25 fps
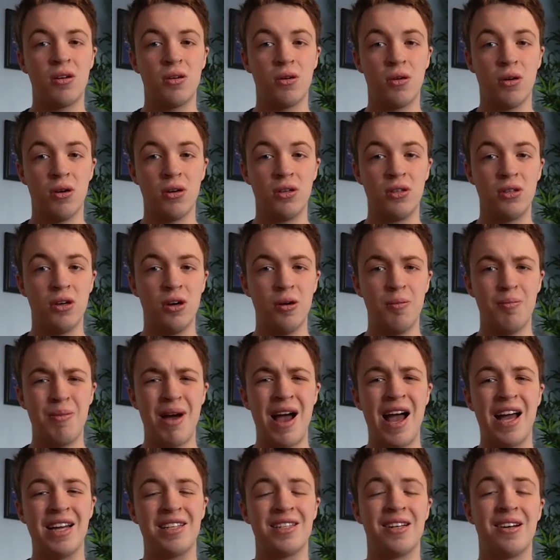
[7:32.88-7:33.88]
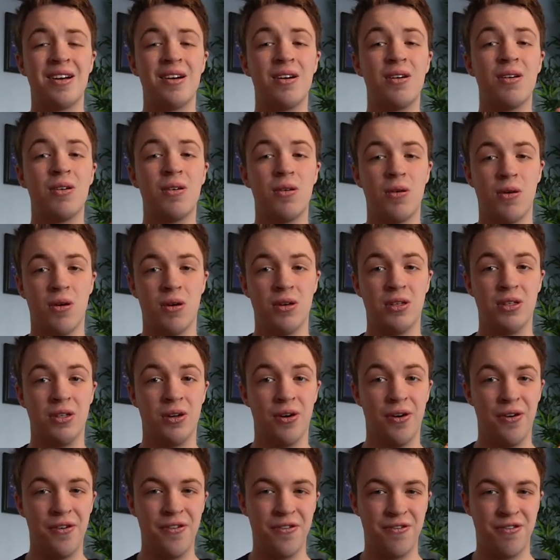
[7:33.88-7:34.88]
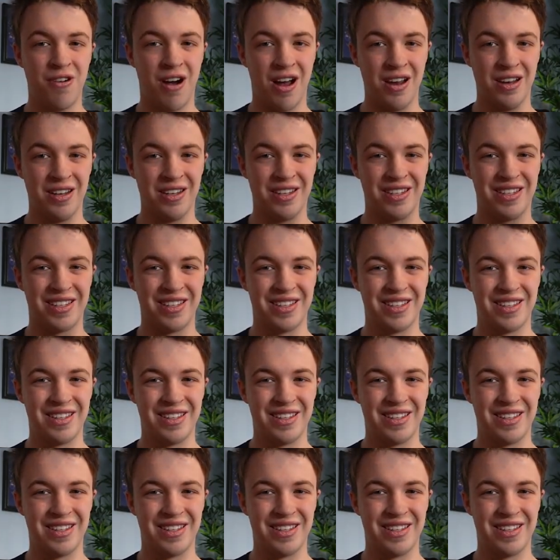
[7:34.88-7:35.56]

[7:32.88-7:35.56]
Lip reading: on your mat on your front.